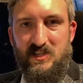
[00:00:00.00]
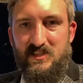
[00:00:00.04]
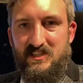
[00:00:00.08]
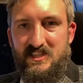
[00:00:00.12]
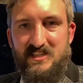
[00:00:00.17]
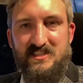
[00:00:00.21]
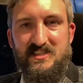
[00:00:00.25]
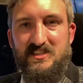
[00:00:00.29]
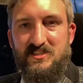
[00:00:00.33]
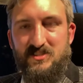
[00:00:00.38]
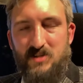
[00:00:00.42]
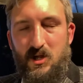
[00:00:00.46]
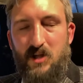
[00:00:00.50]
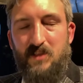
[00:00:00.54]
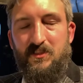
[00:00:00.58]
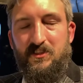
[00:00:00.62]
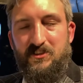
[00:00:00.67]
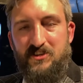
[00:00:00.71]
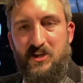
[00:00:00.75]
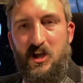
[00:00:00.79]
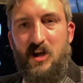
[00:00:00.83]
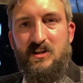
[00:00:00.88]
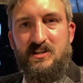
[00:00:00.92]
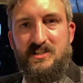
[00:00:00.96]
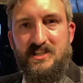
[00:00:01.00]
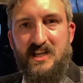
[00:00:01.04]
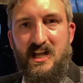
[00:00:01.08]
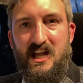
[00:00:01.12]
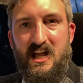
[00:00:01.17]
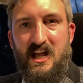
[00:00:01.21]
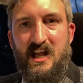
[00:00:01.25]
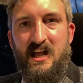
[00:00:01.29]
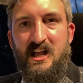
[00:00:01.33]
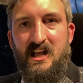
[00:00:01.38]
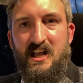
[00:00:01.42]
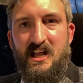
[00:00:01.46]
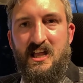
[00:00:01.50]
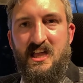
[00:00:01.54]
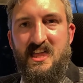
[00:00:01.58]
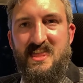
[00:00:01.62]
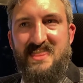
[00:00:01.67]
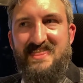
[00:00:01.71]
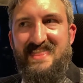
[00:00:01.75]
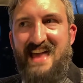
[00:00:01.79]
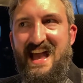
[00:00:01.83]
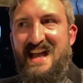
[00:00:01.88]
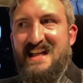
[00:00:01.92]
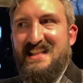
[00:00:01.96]
This is not the Doctor
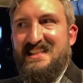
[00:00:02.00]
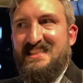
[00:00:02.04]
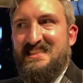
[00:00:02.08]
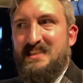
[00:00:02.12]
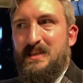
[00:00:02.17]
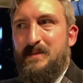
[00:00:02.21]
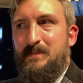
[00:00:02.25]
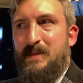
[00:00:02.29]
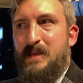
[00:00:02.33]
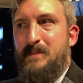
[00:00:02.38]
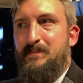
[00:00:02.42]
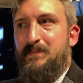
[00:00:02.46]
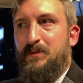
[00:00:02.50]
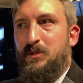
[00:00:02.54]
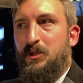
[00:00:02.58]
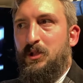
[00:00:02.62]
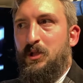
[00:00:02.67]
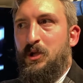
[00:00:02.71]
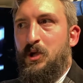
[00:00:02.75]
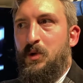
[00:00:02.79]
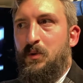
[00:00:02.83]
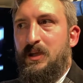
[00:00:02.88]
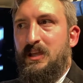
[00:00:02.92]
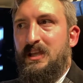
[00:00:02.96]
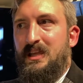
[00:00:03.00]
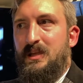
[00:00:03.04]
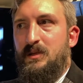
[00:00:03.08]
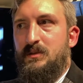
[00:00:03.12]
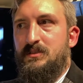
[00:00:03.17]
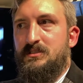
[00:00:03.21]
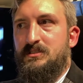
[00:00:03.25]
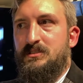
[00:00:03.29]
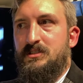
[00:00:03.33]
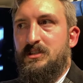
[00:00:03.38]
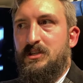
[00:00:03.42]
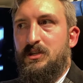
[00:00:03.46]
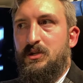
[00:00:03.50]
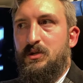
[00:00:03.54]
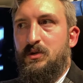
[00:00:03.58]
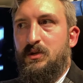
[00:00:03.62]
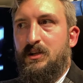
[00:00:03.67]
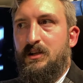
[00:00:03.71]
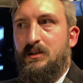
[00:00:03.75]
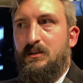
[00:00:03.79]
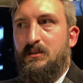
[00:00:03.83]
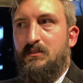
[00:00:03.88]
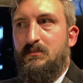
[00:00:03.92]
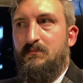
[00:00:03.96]
that people who are used to
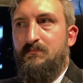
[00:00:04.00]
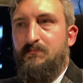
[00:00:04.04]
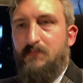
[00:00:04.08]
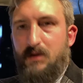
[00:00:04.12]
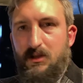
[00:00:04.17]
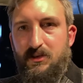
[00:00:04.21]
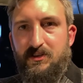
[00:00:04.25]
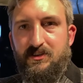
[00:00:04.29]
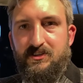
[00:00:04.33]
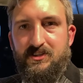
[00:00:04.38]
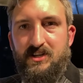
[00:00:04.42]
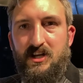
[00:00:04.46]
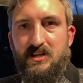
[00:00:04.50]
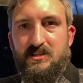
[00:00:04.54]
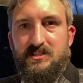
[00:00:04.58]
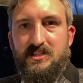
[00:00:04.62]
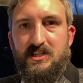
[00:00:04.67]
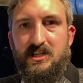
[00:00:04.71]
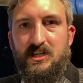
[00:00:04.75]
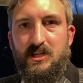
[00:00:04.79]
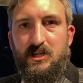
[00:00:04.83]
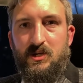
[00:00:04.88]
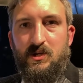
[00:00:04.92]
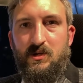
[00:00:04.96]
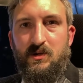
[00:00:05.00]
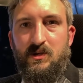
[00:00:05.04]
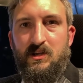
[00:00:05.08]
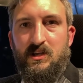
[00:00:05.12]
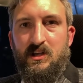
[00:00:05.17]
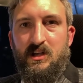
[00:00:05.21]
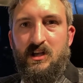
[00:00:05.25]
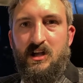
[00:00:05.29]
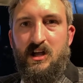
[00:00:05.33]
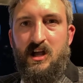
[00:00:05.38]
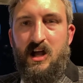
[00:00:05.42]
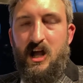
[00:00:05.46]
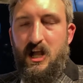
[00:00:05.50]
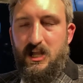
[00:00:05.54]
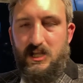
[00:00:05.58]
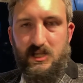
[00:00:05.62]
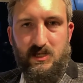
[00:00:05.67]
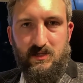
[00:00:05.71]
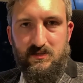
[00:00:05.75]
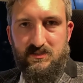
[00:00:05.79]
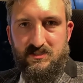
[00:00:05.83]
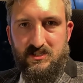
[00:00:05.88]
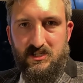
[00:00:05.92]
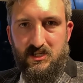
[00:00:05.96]
modern Doctor Who are
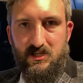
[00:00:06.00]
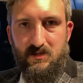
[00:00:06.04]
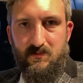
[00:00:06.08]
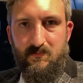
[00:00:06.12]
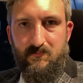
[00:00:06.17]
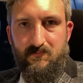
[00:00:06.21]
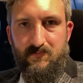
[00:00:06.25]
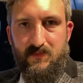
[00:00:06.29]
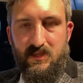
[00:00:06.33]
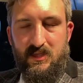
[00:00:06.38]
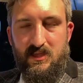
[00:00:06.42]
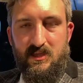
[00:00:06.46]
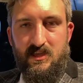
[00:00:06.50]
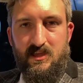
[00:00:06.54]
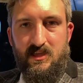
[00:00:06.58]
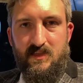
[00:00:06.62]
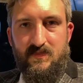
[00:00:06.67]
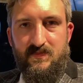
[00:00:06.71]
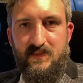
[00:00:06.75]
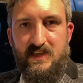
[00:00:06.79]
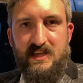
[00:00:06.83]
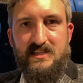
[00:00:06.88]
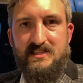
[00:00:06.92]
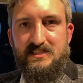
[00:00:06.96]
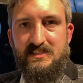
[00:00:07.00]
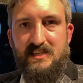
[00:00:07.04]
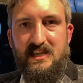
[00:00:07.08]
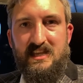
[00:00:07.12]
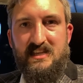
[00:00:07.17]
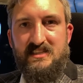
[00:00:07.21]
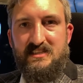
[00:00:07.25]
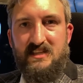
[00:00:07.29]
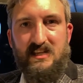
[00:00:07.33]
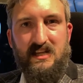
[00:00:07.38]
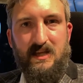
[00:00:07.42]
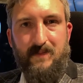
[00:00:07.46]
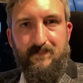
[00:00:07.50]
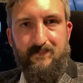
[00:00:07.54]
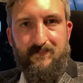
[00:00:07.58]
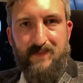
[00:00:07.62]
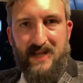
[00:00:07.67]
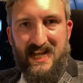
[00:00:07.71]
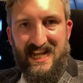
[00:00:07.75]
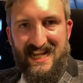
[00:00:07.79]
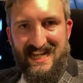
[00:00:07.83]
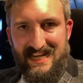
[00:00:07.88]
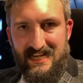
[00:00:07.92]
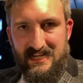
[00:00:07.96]
used to. This is a
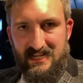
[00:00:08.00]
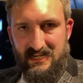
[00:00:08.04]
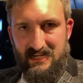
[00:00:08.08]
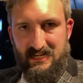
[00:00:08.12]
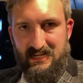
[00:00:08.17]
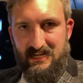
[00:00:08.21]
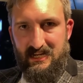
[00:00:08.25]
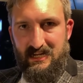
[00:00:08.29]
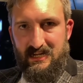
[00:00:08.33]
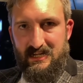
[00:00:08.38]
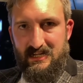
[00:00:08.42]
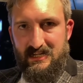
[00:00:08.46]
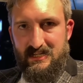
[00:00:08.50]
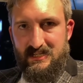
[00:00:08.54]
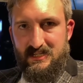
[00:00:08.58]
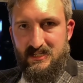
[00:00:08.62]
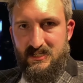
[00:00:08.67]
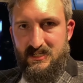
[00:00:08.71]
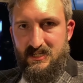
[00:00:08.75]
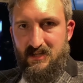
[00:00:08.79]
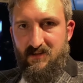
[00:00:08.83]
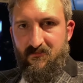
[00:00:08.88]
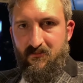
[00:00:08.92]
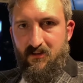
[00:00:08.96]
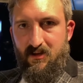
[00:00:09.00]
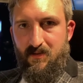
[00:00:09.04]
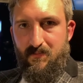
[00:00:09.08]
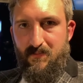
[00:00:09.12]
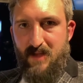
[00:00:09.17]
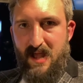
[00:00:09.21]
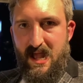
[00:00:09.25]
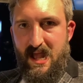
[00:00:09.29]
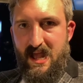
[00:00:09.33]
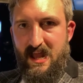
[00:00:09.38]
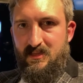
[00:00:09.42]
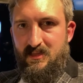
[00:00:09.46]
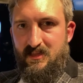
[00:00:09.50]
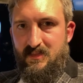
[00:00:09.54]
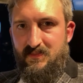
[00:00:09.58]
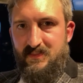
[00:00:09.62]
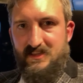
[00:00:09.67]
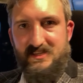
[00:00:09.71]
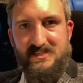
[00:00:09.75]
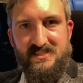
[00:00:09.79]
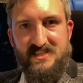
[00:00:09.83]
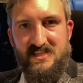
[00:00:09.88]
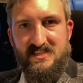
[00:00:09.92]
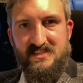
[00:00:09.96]
completely different man.
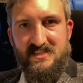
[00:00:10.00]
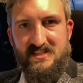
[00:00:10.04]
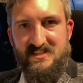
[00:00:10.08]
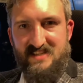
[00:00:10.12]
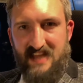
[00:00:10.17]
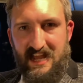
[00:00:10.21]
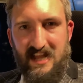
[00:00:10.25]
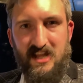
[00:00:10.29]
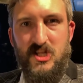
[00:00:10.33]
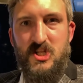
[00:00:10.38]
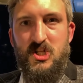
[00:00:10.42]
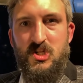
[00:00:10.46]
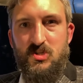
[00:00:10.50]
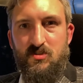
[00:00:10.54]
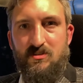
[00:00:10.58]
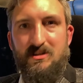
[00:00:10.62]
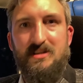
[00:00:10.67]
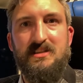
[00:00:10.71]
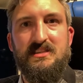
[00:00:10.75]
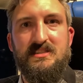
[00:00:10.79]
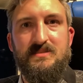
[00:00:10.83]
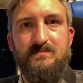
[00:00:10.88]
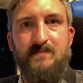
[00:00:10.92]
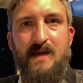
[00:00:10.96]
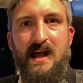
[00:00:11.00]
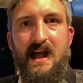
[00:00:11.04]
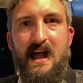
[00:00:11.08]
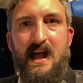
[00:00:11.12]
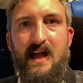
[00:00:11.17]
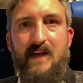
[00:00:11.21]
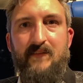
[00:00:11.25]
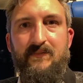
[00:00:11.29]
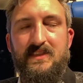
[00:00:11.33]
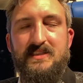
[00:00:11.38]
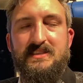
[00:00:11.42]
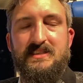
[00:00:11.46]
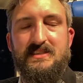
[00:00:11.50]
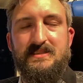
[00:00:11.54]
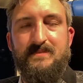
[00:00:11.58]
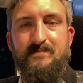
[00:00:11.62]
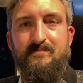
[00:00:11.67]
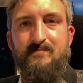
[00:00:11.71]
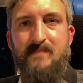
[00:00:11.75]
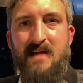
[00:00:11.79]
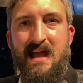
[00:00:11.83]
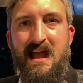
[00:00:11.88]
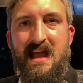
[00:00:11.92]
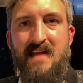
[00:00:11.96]
This is a dangerous man. This is a
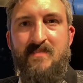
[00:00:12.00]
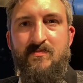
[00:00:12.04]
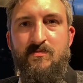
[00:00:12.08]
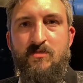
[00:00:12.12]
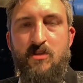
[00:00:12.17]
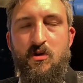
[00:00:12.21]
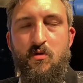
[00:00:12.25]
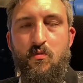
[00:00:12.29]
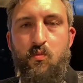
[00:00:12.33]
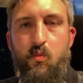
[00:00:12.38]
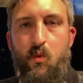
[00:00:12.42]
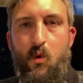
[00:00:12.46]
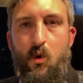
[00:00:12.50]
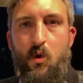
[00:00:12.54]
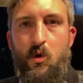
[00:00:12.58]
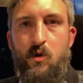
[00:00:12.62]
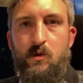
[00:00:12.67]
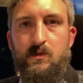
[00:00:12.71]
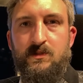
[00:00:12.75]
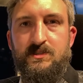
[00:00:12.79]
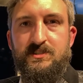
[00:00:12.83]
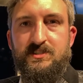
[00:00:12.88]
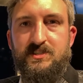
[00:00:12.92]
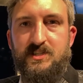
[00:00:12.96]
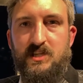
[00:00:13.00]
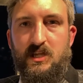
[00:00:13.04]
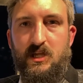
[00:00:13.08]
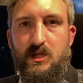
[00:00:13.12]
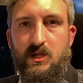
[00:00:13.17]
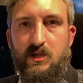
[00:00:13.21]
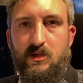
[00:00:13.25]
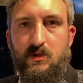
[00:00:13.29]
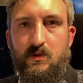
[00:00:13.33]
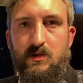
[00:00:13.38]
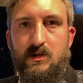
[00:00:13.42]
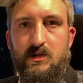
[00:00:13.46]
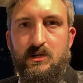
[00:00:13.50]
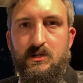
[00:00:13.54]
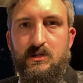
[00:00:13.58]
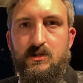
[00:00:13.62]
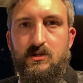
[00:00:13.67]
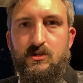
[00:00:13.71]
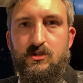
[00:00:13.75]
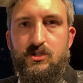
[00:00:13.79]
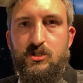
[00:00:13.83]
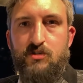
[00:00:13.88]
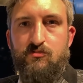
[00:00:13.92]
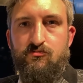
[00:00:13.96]
man that warns you
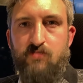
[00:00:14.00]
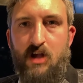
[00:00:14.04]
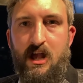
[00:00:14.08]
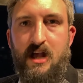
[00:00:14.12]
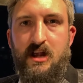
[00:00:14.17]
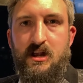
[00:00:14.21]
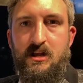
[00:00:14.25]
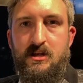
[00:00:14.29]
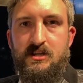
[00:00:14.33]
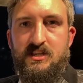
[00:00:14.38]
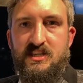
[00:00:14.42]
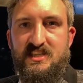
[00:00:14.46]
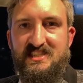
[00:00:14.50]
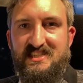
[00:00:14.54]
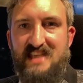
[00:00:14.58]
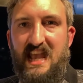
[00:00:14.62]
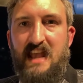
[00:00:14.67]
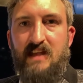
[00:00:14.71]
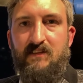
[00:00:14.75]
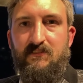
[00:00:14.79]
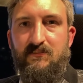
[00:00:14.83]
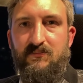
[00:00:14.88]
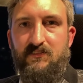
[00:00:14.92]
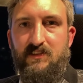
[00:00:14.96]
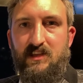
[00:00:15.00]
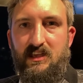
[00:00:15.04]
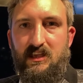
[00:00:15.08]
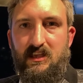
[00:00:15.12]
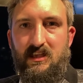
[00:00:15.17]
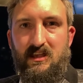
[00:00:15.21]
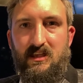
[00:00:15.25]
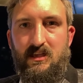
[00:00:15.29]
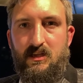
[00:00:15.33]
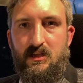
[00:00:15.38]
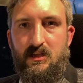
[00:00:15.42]
to run to safety